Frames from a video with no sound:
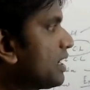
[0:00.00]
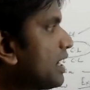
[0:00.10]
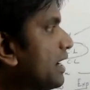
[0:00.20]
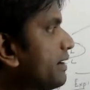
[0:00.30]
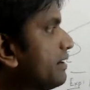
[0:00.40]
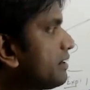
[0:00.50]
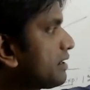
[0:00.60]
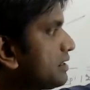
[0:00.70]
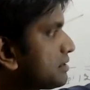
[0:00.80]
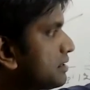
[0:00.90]
and
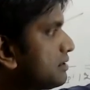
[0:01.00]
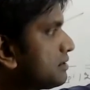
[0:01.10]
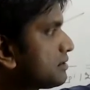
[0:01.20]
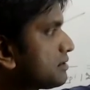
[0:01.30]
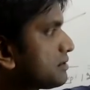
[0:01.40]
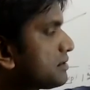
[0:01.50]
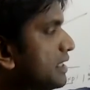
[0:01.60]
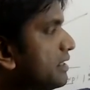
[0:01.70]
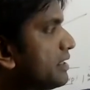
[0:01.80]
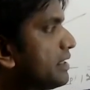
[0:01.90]
increase in
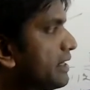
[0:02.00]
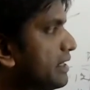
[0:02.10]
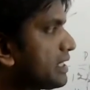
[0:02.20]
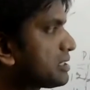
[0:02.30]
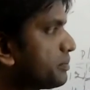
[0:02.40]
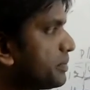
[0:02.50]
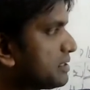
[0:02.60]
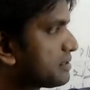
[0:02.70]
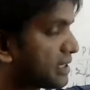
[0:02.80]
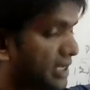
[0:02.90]
sundry debtors
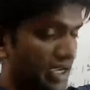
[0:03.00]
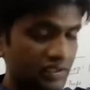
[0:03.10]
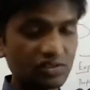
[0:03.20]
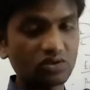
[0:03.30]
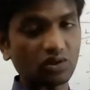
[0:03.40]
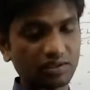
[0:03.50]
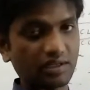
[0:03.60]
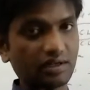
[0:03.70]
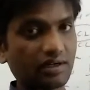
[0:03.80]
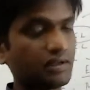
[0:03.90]
means the cash is not
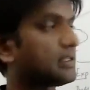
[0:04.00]
generated.